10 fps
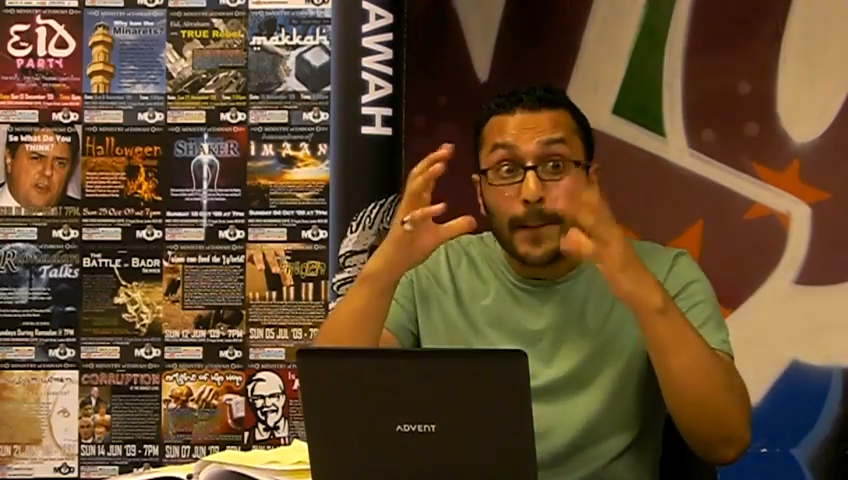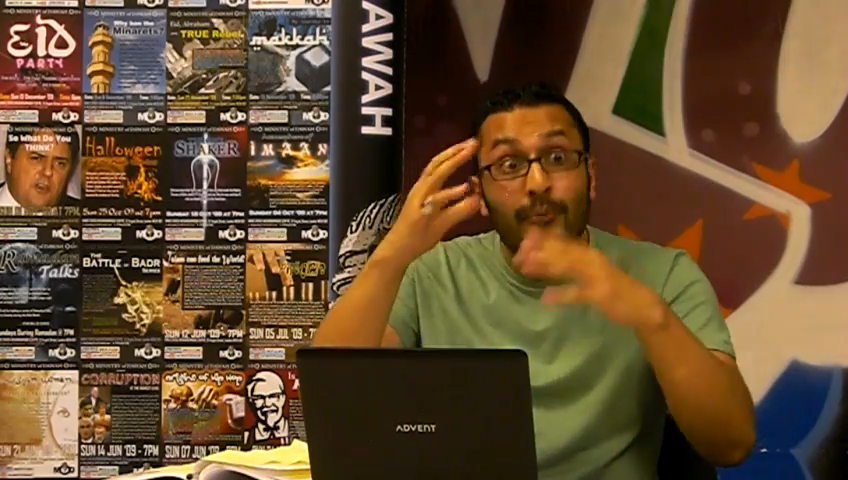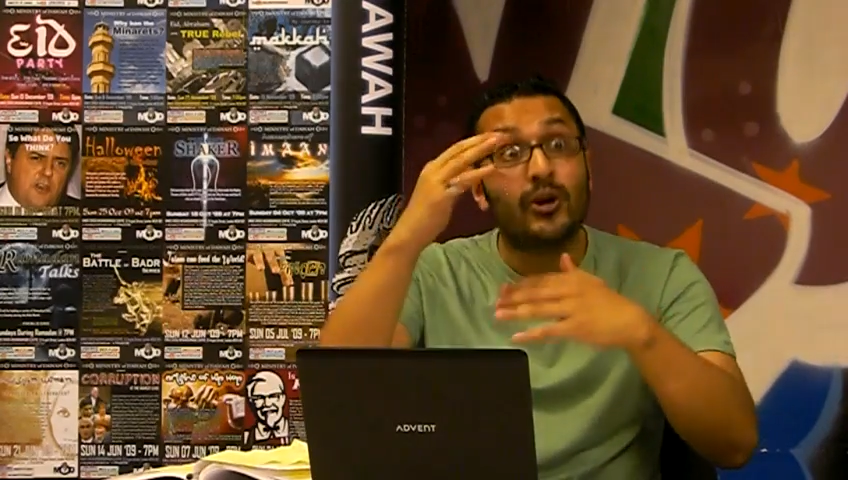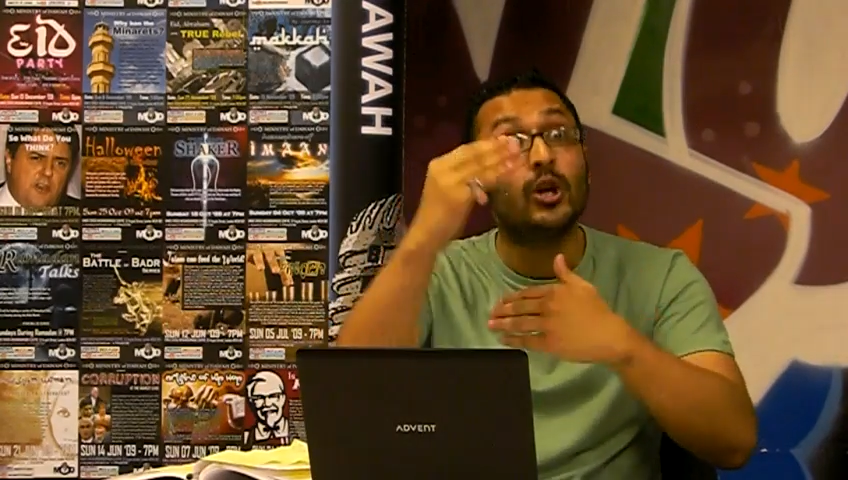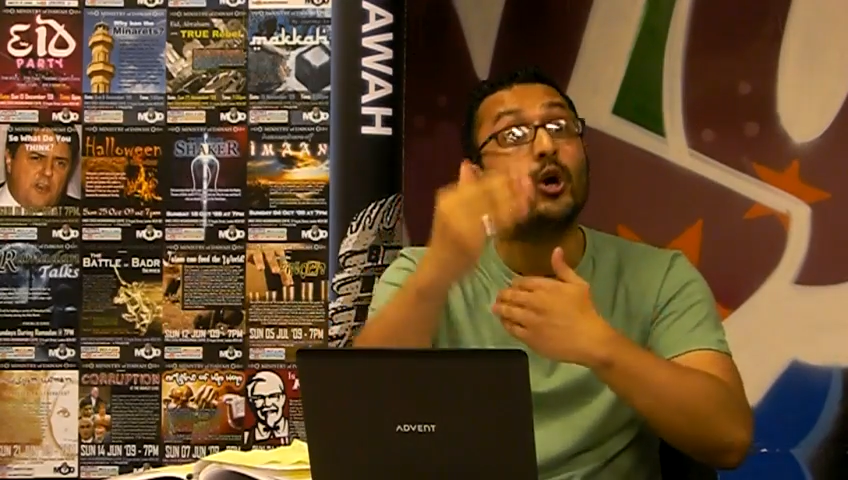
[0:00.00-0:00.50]

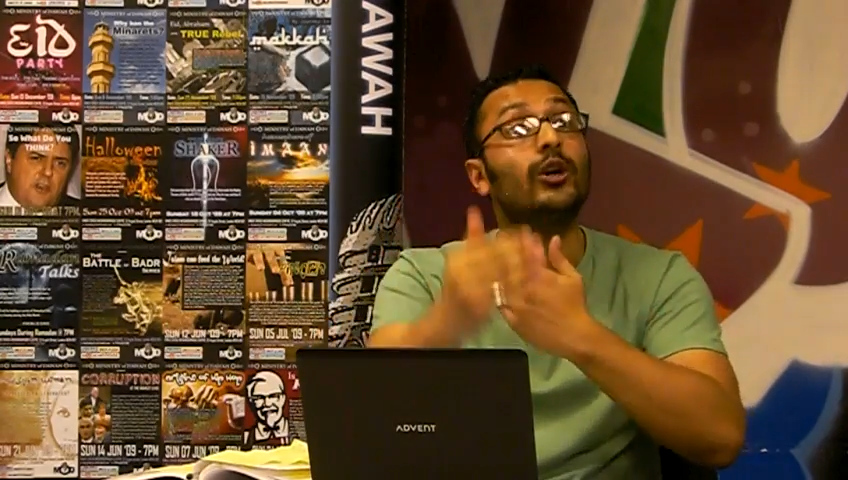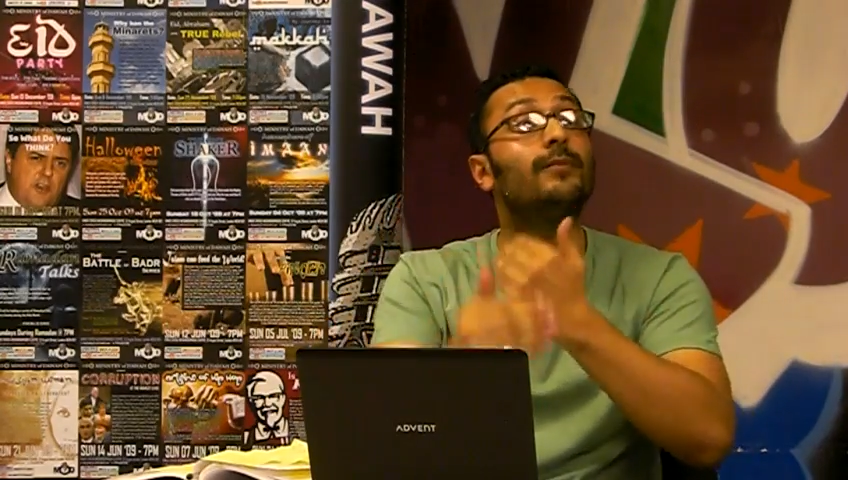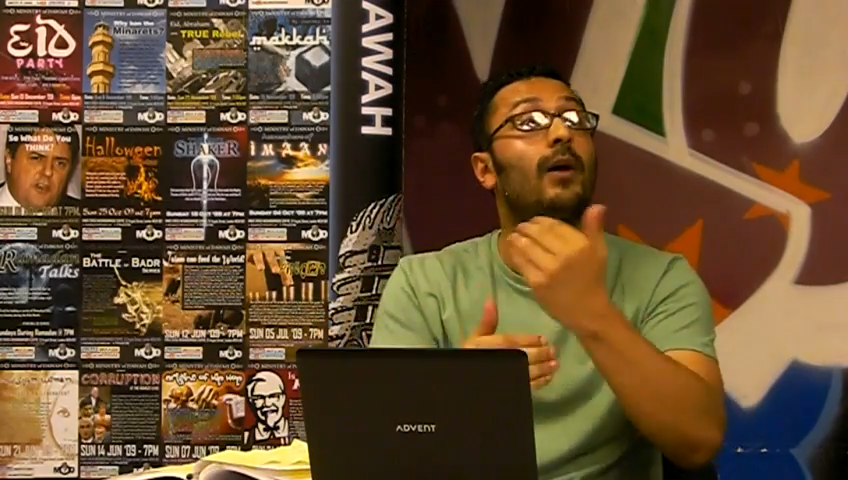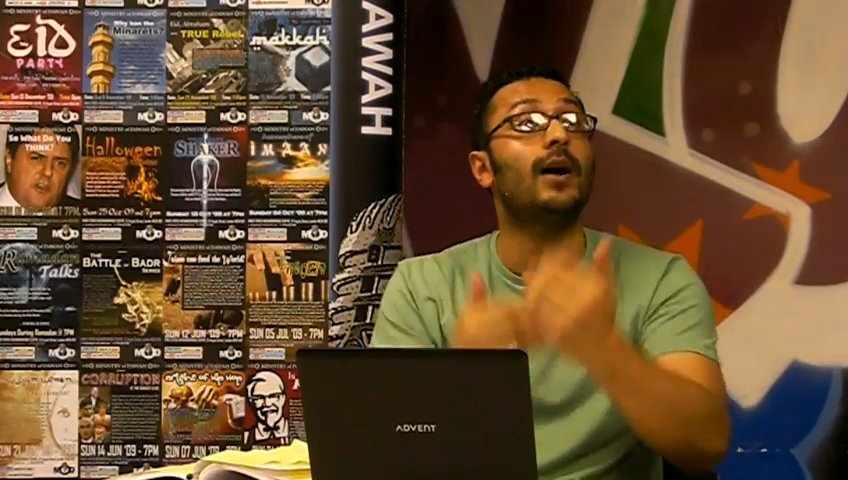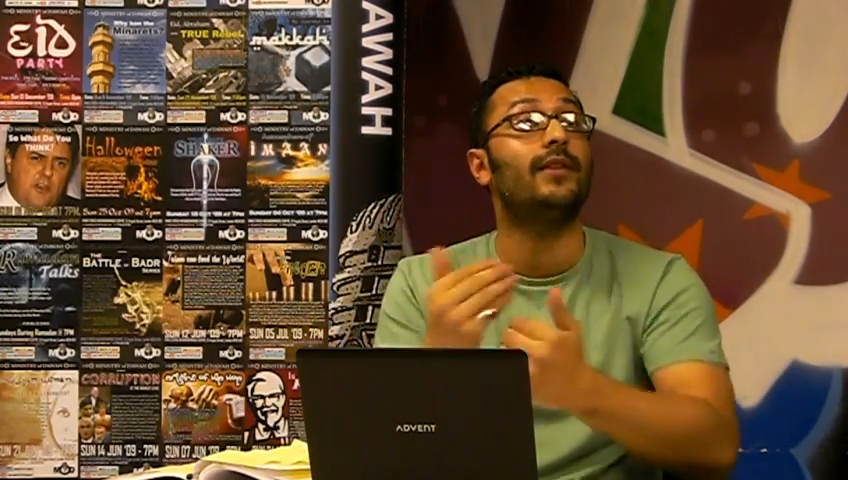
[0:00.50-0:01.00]

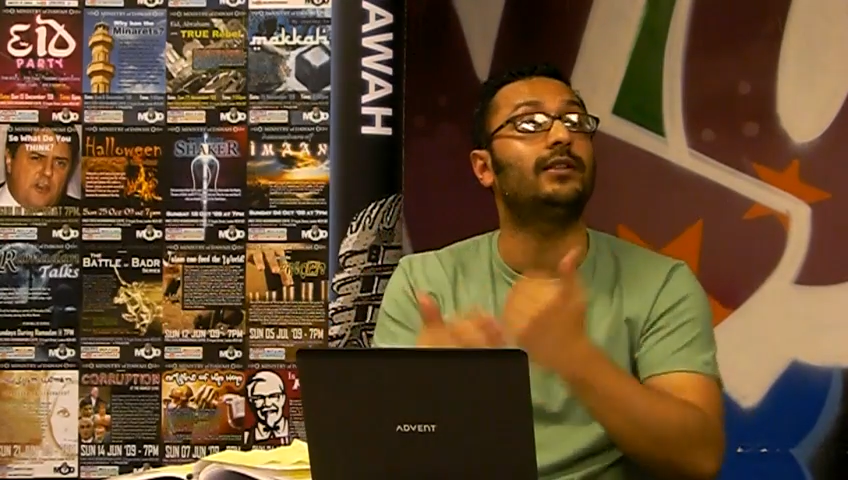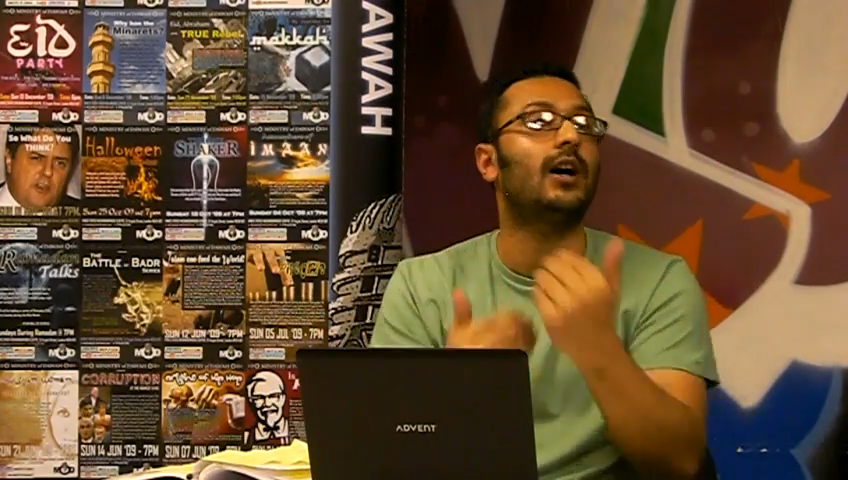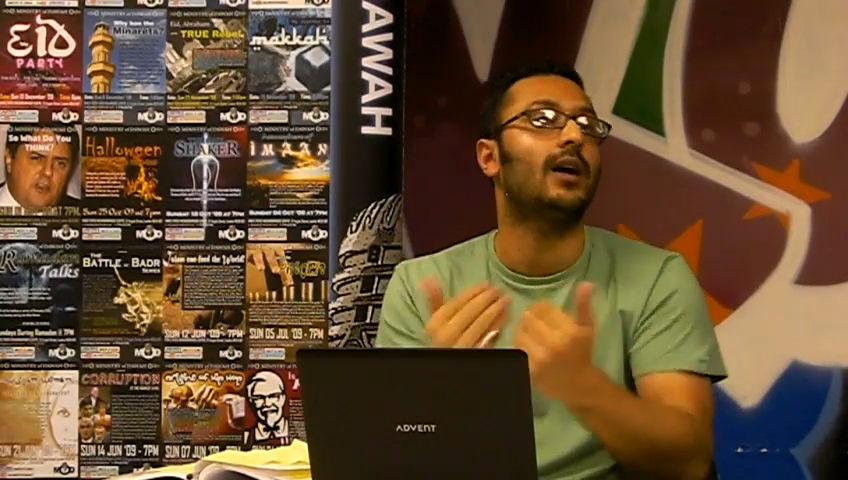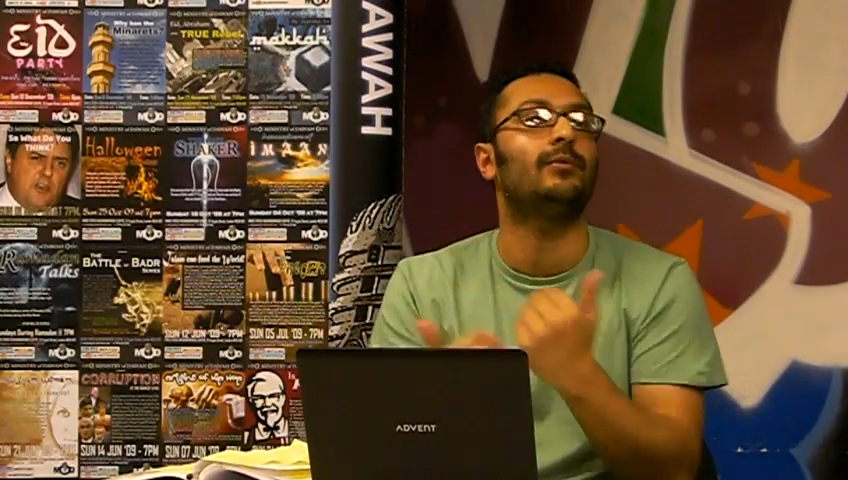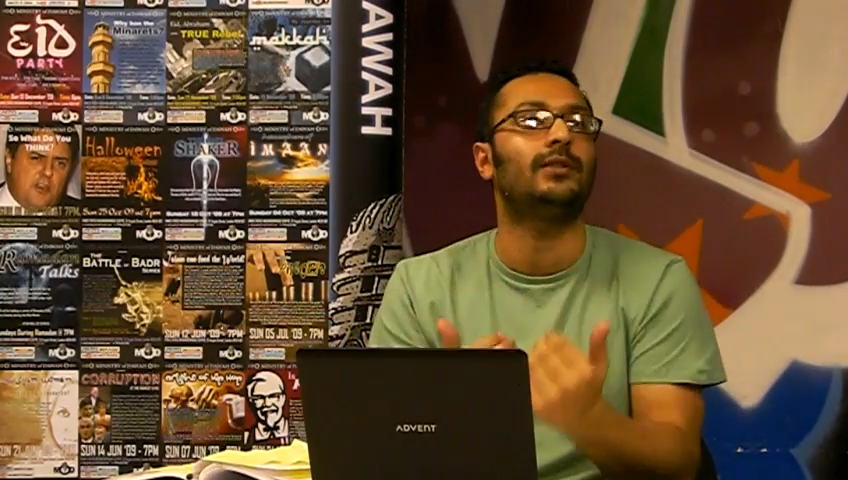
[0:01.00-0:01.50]
preoccupy their
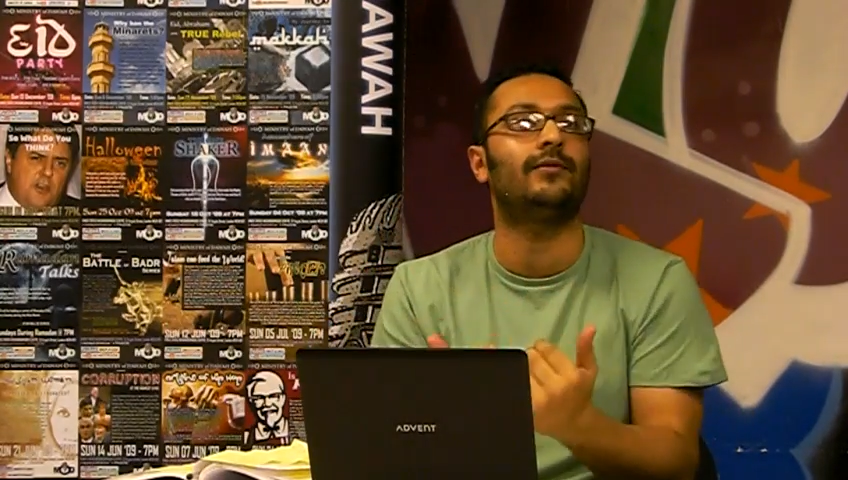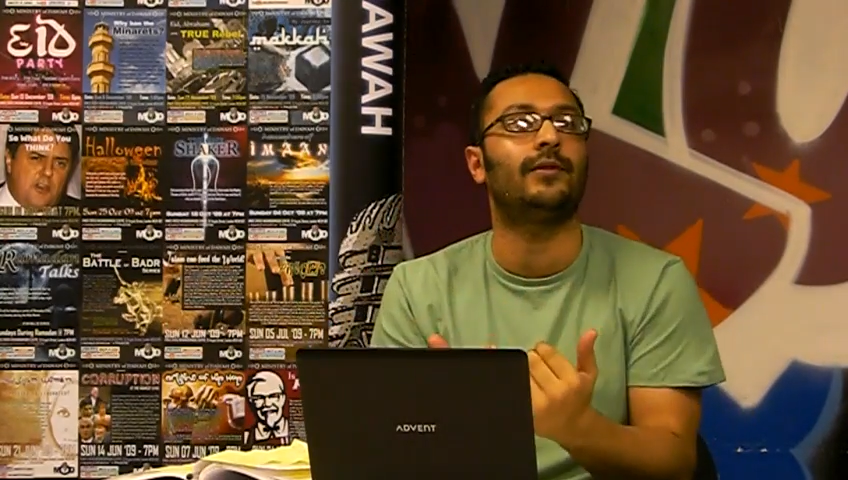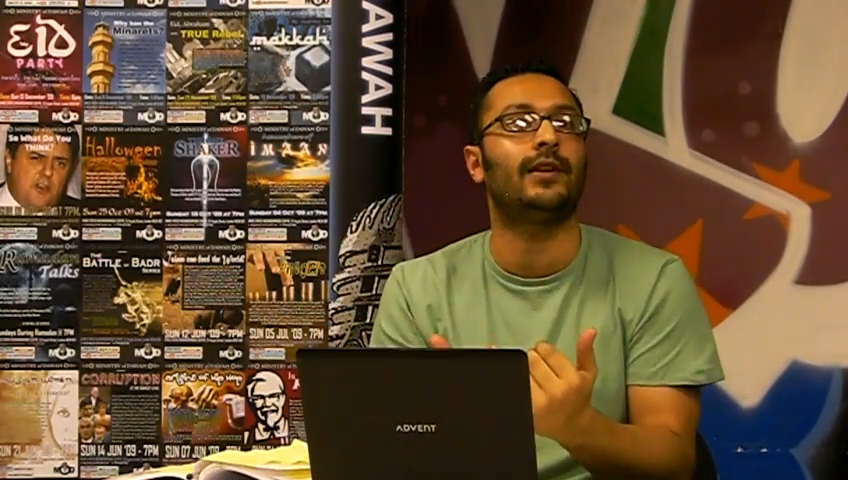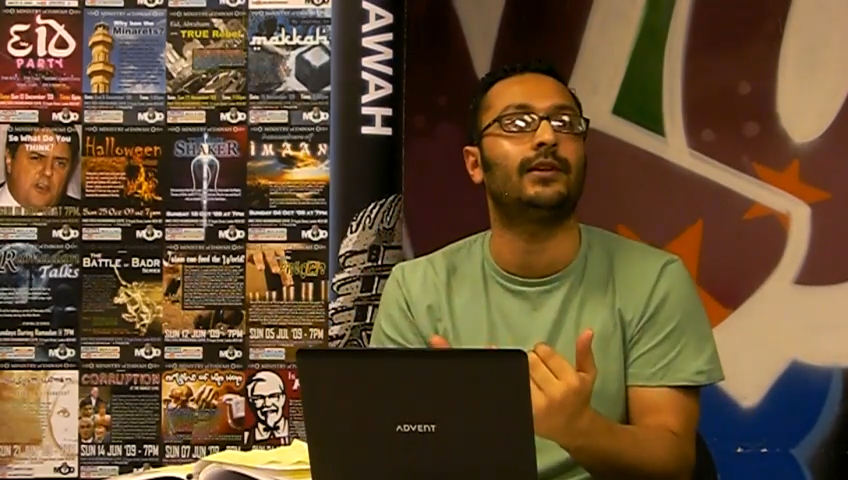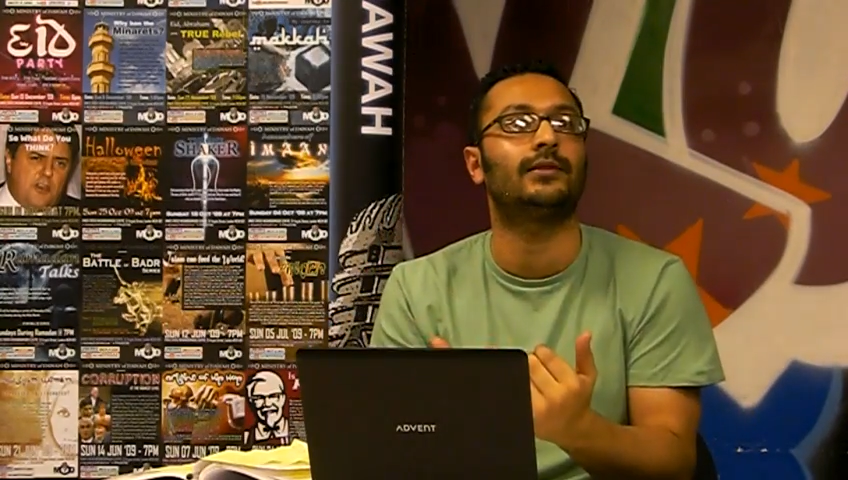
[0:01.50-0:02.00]
time with different
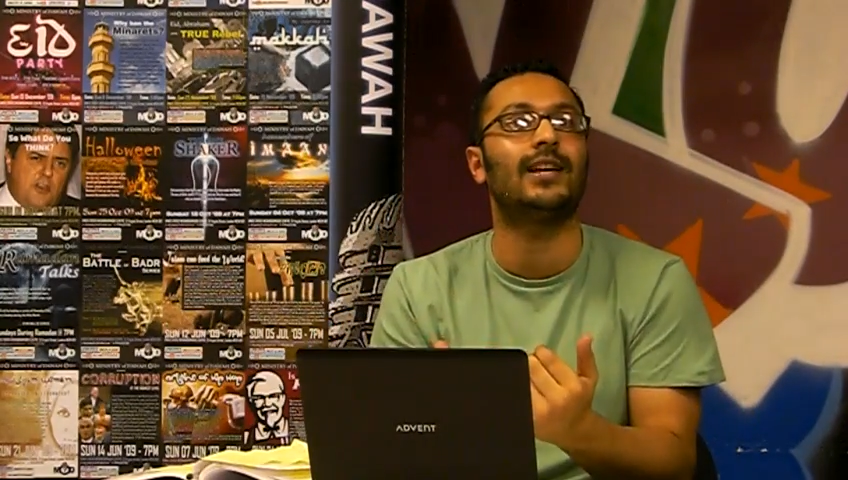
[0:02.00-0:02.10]
things.